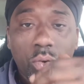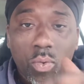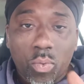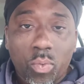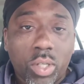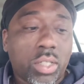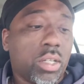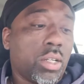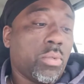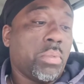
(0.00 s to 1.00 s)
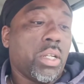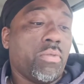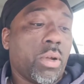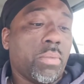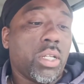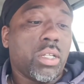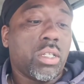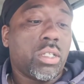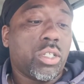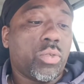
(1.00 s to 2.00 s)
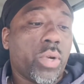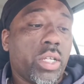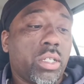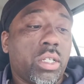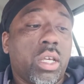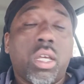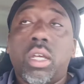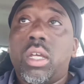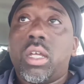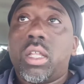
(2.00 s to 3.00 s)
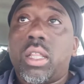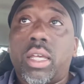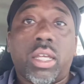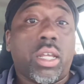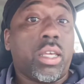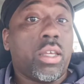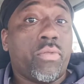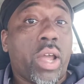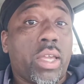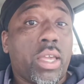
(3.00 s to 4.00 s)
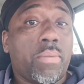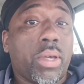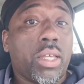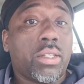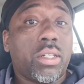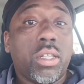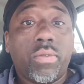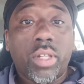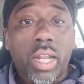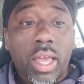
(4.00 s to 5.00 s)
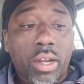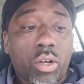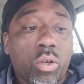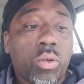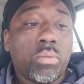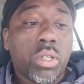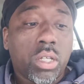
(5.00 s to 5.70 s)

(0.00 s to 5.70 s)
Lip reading: What's going to be the remedy to this situation? They get a get-right game against Cleveland at home.